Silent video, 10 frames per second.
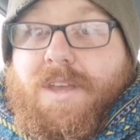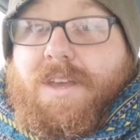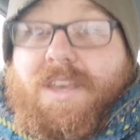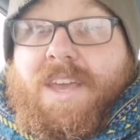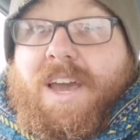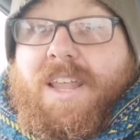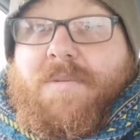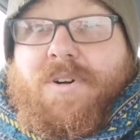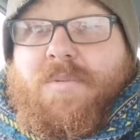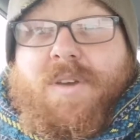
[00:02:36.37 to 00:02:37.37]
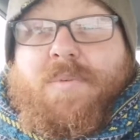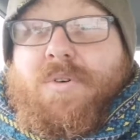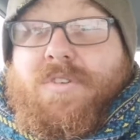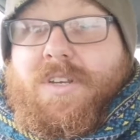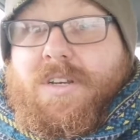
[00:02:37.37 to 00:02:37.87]
Yeah, there will be a
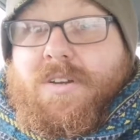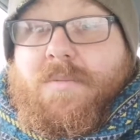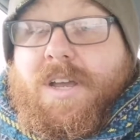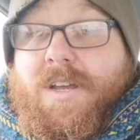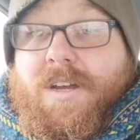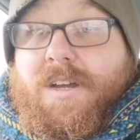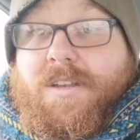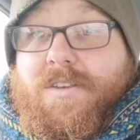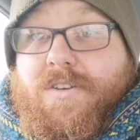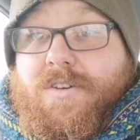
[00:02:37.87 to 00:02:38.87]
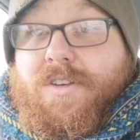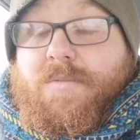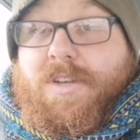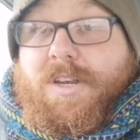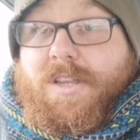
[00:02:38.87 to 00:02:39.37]
poor signal, mate. It's because I'm
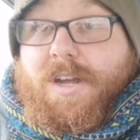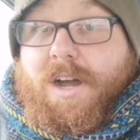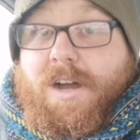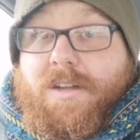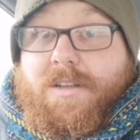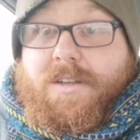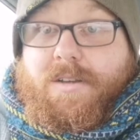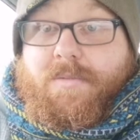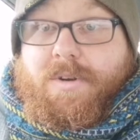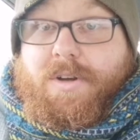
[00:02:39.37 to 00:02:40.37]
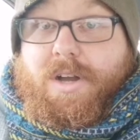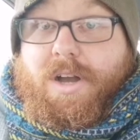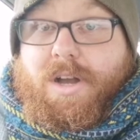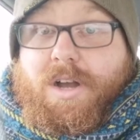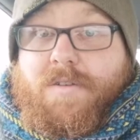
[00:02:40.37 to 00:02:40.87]
sitting in the car. But
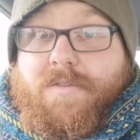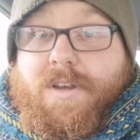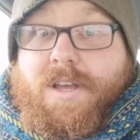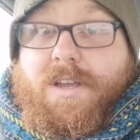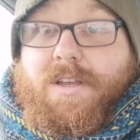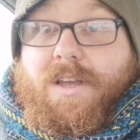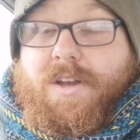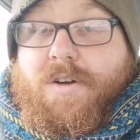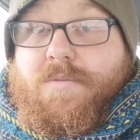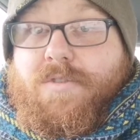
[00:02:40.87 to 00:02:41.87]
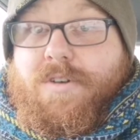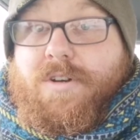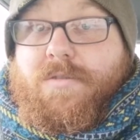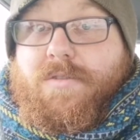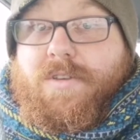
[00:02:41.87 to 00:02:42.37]
hopefully it comes
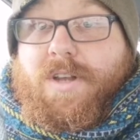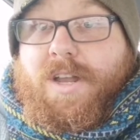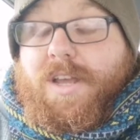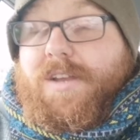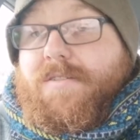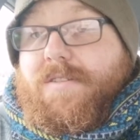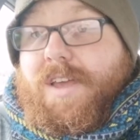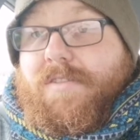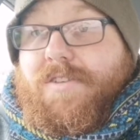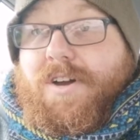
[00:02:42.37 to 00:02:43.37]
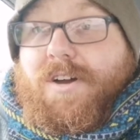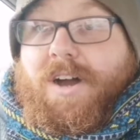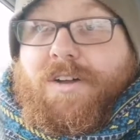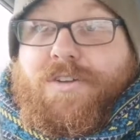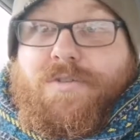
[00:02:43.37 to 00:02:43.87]
through slightly. If not,
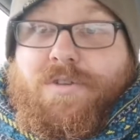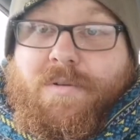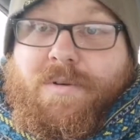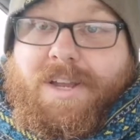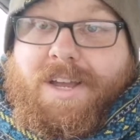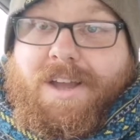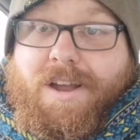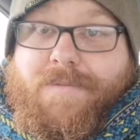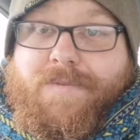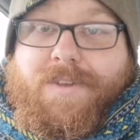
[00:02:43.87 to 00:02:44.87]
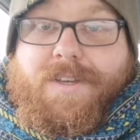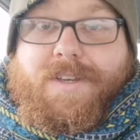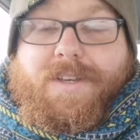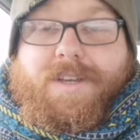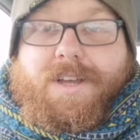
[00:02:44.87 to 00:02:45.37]
I'll do another one when I get home.
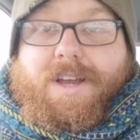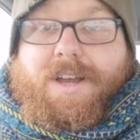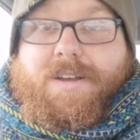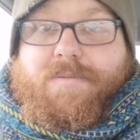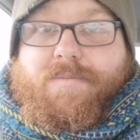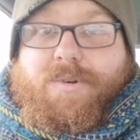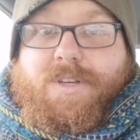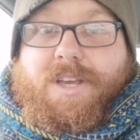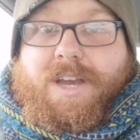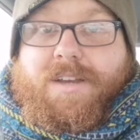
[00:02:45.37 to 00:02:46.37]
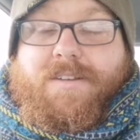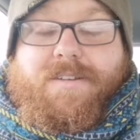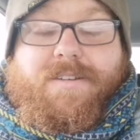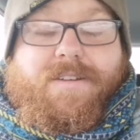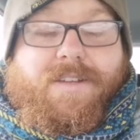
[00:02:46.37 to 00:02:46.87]
But yeah,
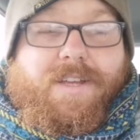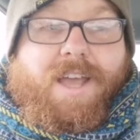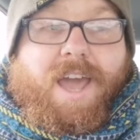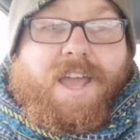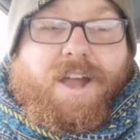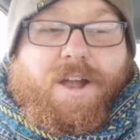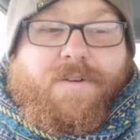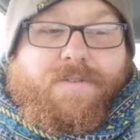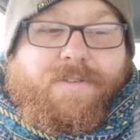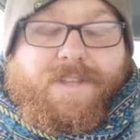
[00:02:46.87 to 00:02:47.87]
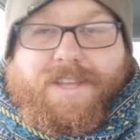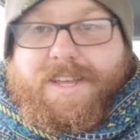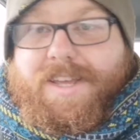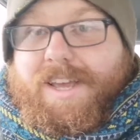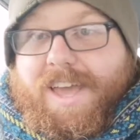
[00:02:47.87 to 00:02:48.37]
hey ho.
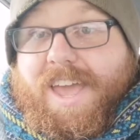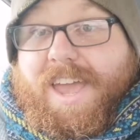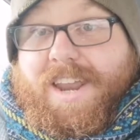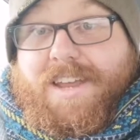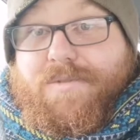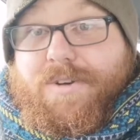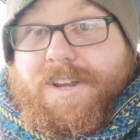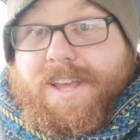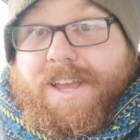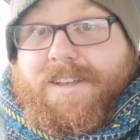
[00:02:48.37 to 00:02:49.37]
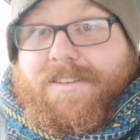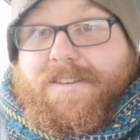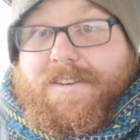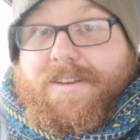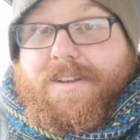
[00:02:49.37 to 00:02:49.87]
It is what it is.
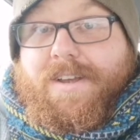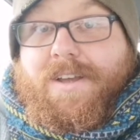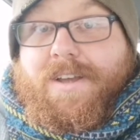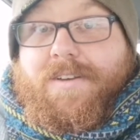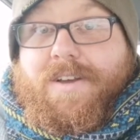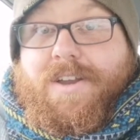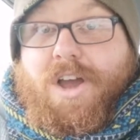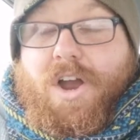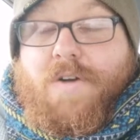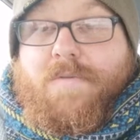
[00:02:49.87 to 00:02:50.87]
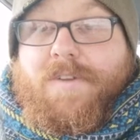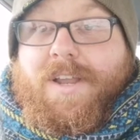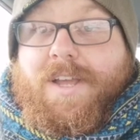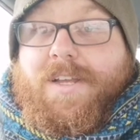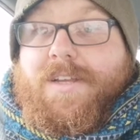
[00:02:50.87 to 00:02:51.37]
And hopefully